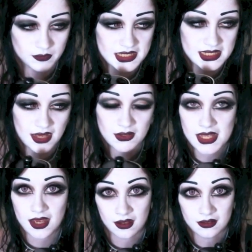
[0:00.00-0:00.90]
Mr. Owl's
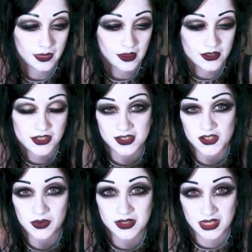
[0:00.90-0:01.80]
art. She said
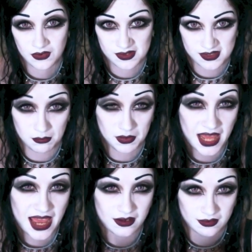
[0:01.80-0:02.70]
you wanted to give us
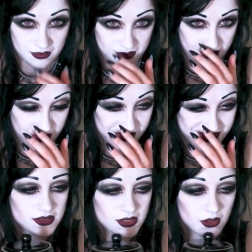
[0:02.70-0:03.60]
black
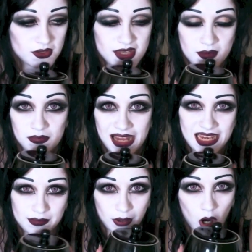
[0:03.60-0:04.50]
things. So I got this like
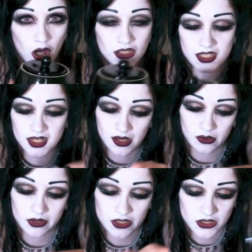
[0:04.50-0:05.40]
black pot
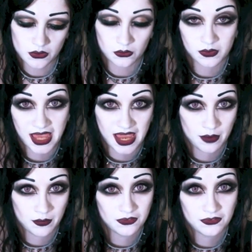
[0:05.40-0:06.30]
which
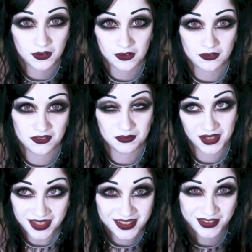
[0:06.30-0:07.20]
came full of
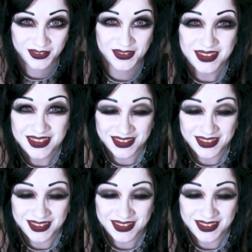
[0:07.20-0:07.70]
black licorice.